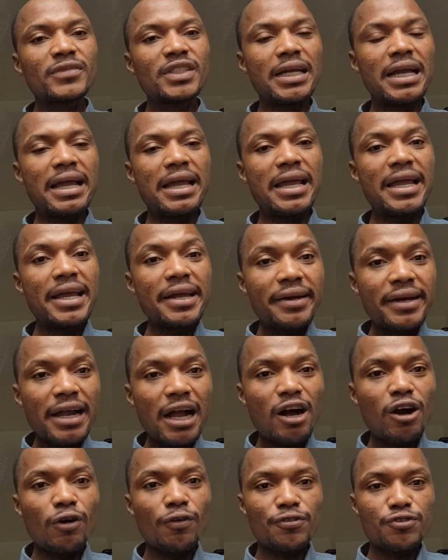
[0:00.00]
area
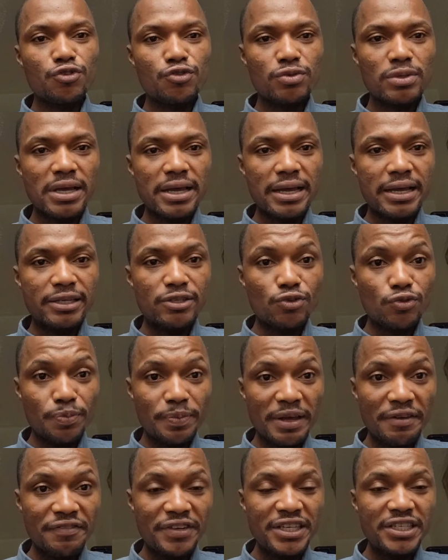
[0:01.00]
of
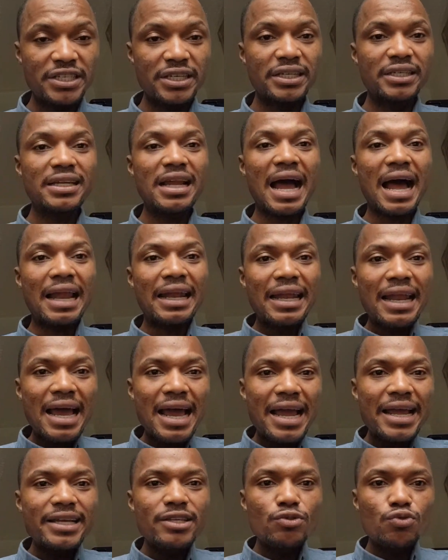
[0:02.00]
supervision
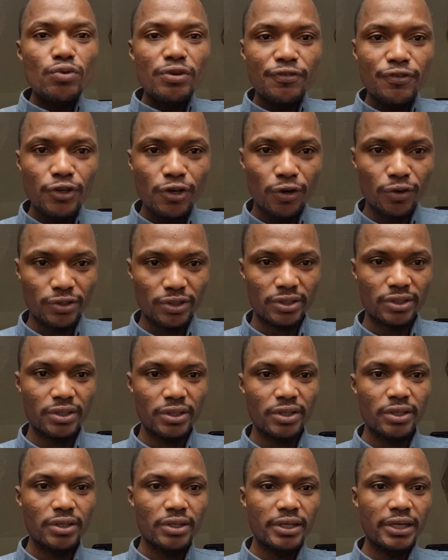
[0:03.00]
aligns with yours.
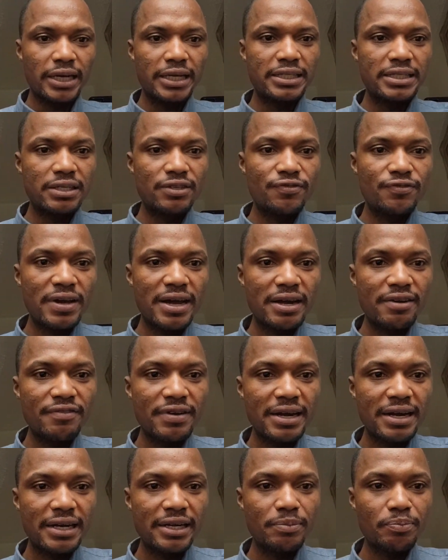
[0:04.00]
It is
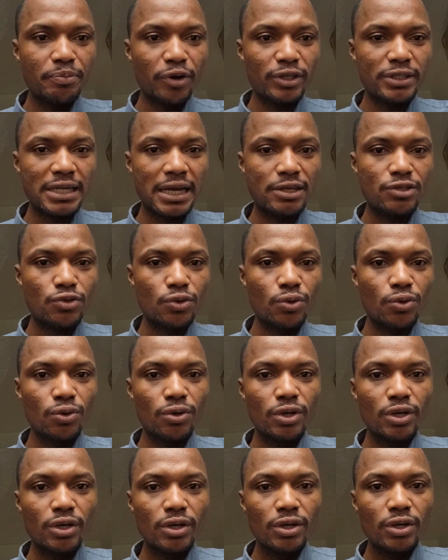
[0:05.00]
very important. So
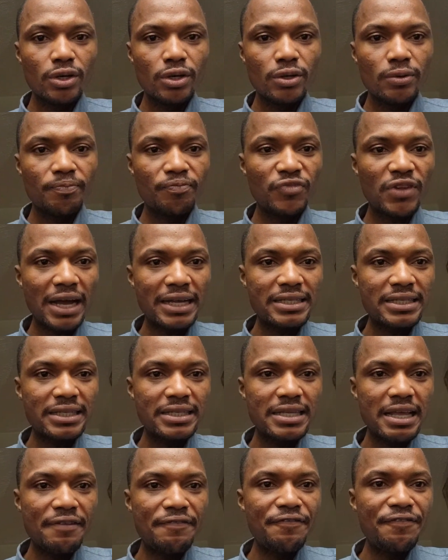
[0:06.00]
that is
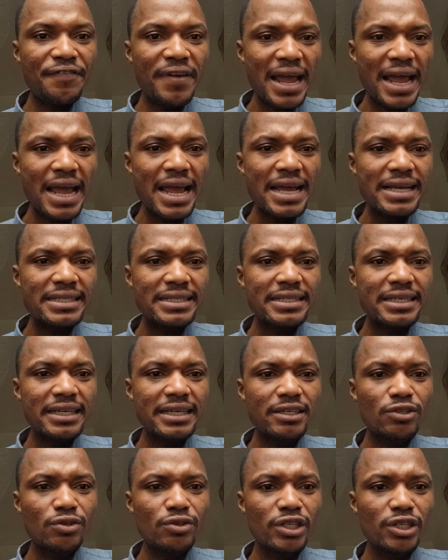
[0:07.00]
the first thing
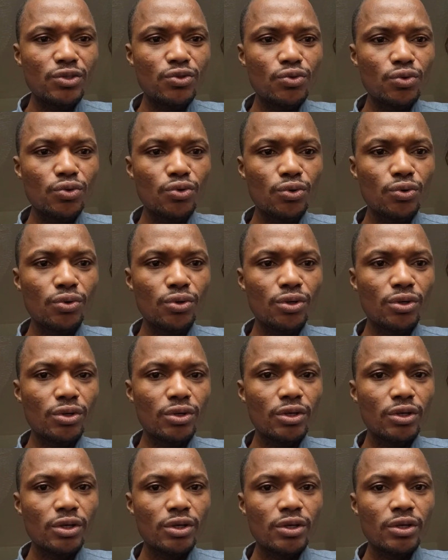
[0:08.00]
you need to do.
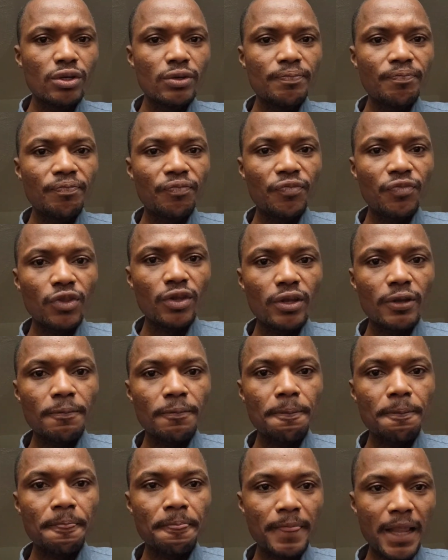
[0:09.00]

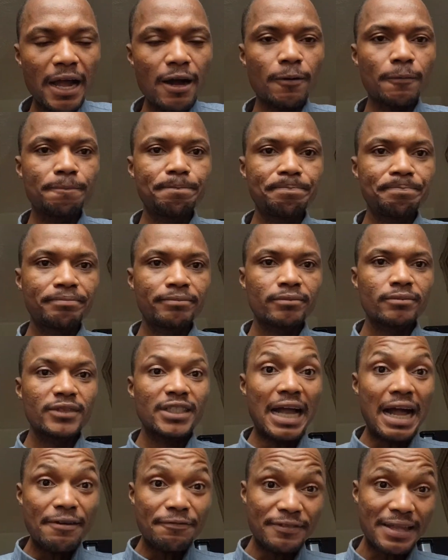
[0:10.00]
Now,
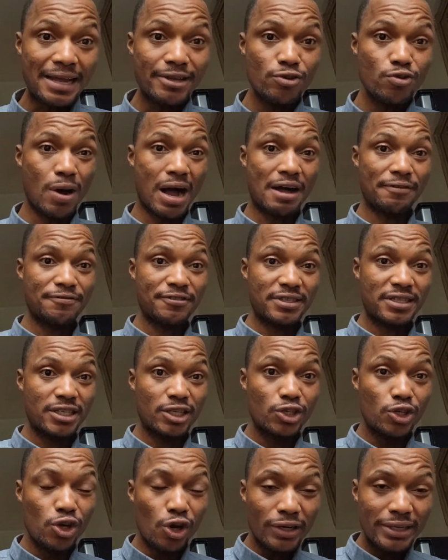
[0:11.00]
after you have
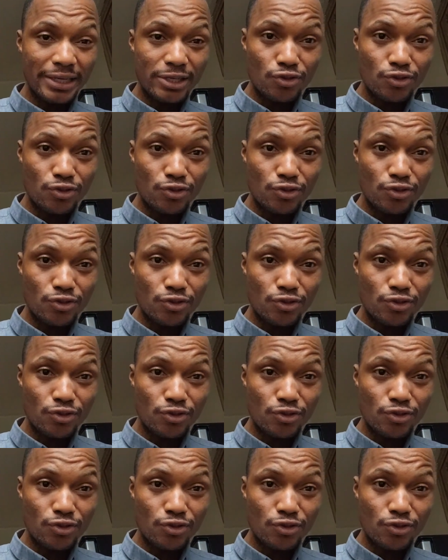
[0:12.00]
secured a